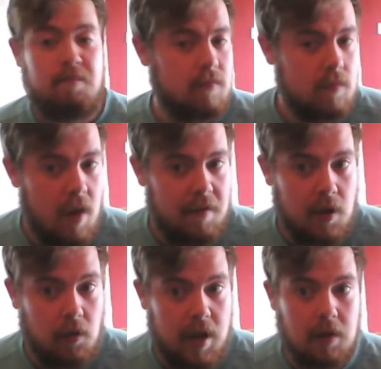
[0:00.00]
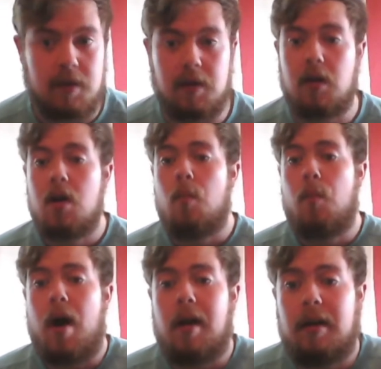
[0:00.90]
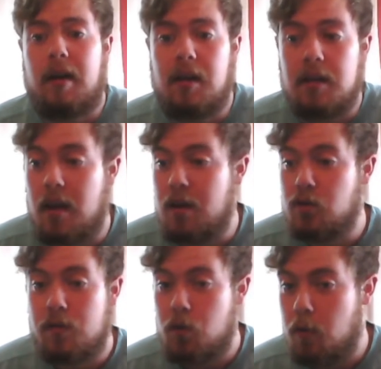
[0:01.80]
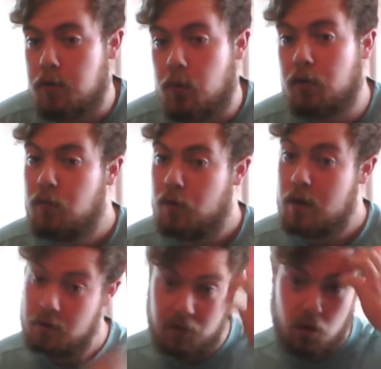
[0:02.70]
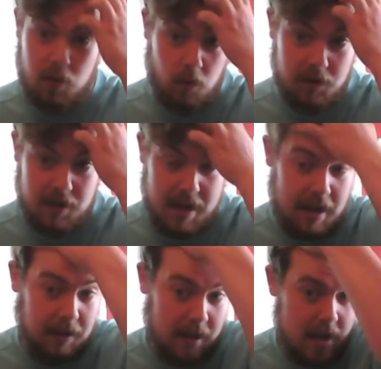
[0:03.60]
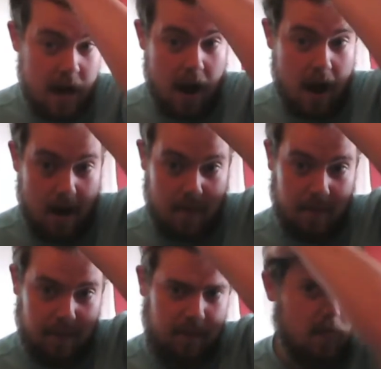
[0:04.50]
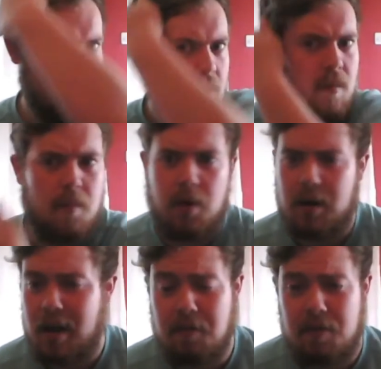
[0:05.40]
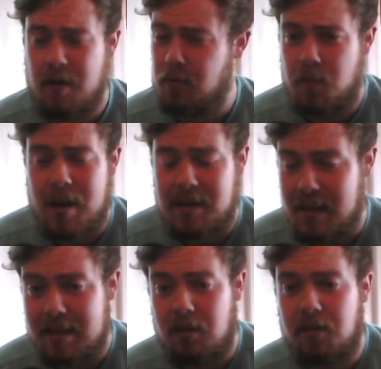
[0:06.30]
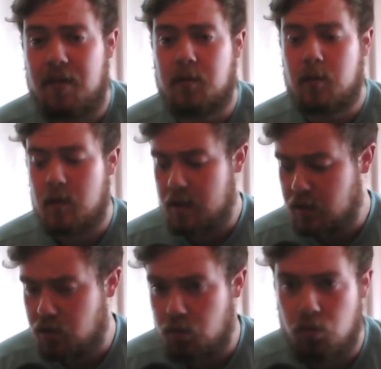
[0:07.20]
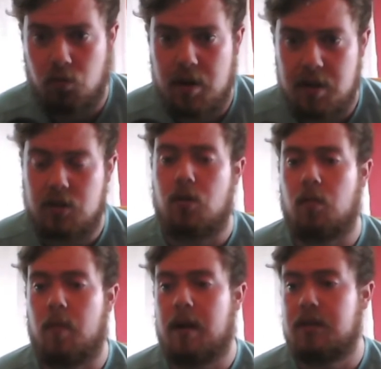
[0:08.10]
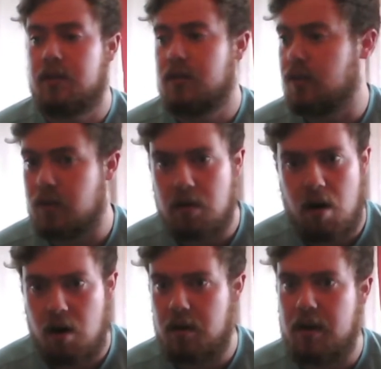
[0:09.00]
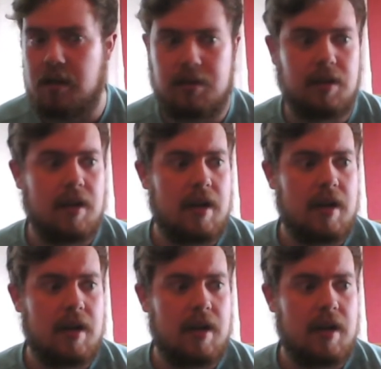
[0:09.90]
my fellow Celtic man, Killian Dain is obviously who I was pulling for here, even though he was the heel. But again, it was basically a slugfest between these two. Really strong match, just hard hits,